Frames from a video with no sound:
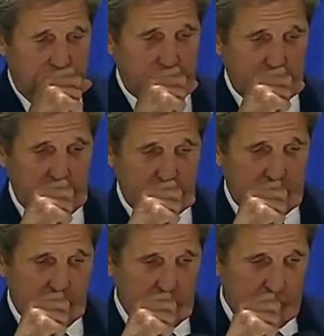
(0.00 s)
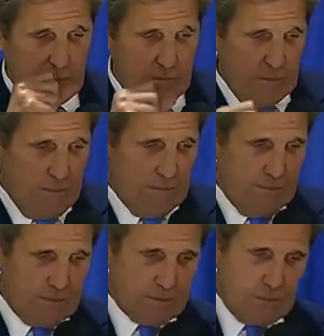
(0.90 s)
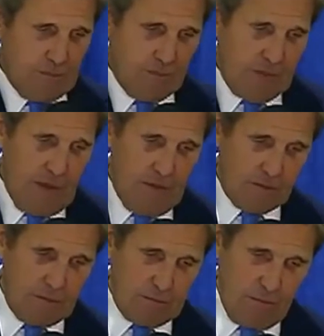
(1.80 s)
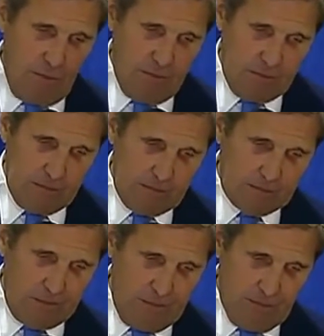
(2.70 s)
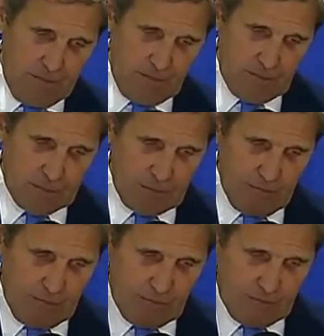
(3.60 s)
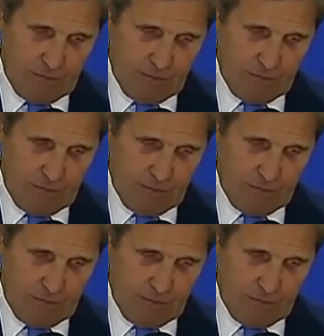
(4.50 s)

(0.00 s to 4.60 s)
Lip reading: (no one is talking)